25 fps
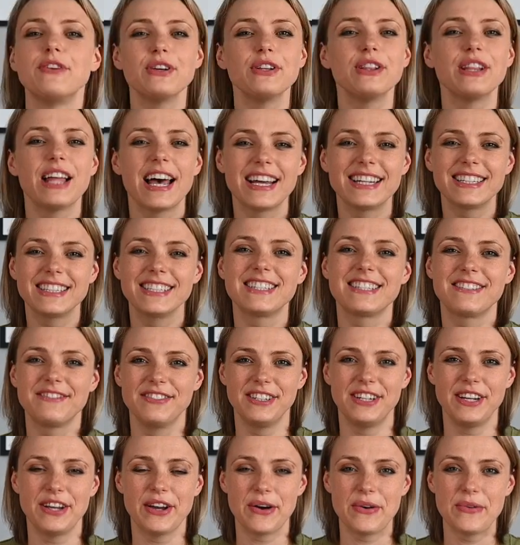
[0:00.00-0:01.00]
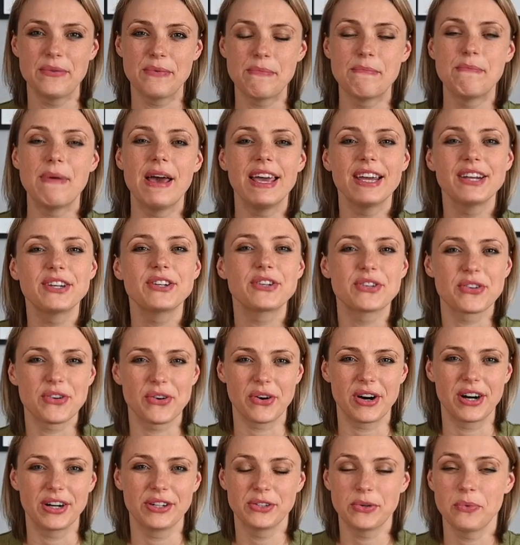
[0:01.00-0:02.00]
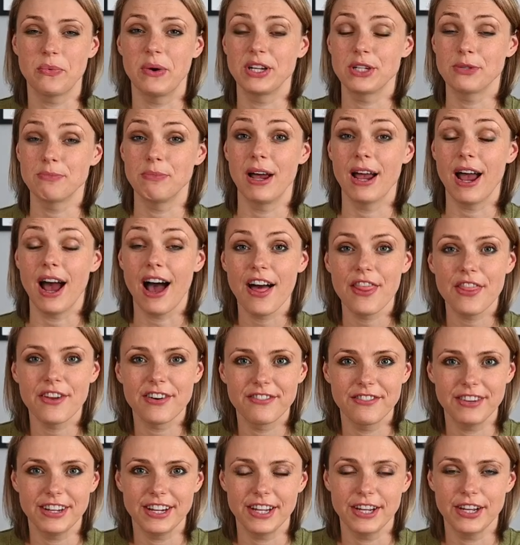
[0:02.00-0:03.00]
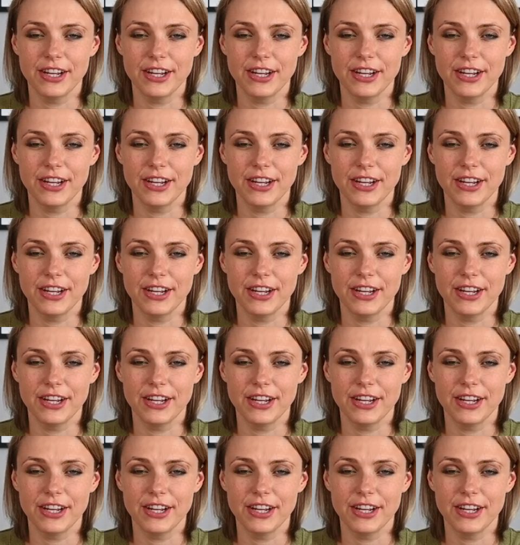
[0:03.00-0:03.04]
If you like this video, make sure to watch my other